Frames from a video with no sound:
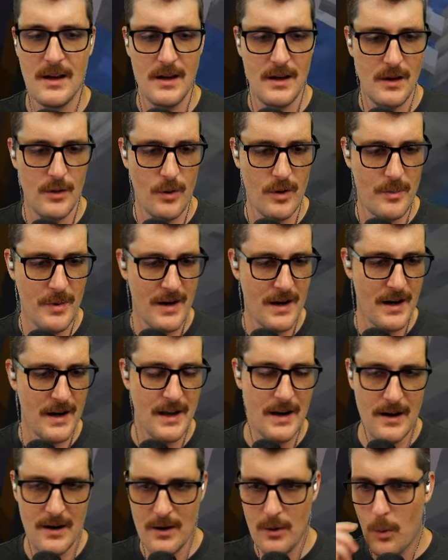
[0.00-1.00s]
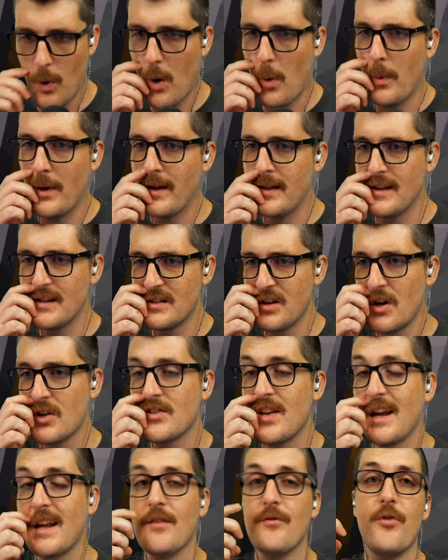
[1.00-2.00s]
We've been in here. Well, this is our
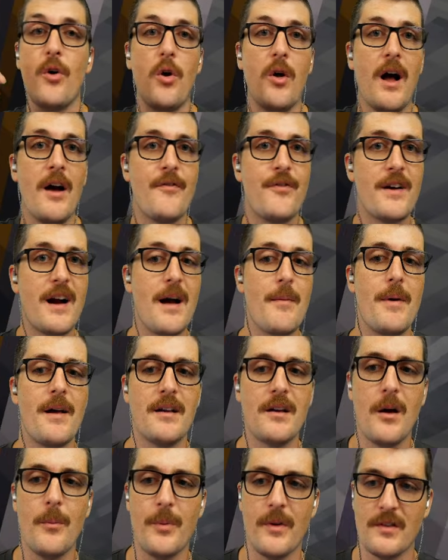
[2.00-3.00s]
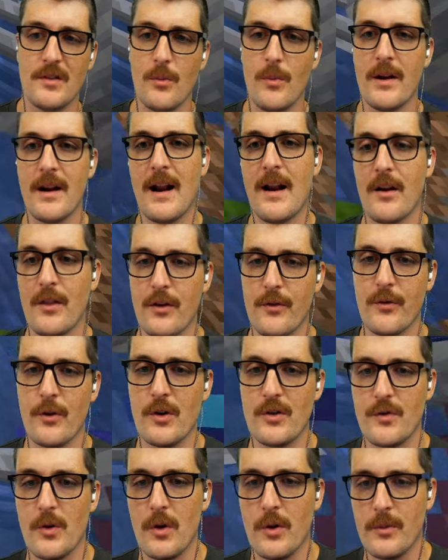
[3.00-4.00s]
second vault. I forgot my compass and went out of the
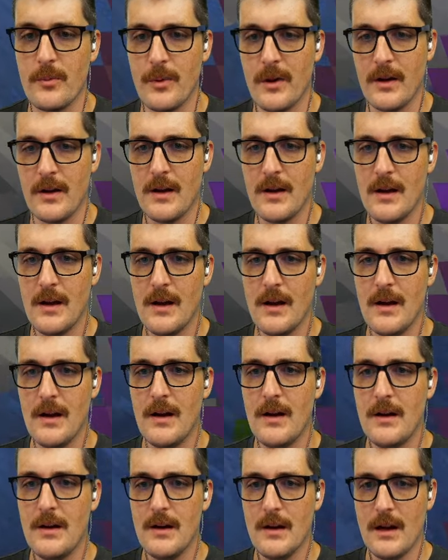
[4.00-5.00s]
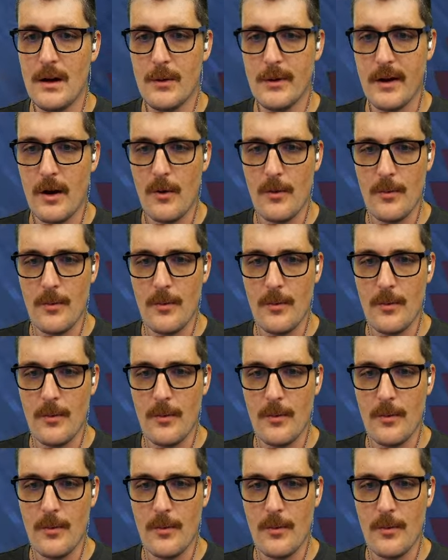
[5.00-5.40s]
first vault, but here we go.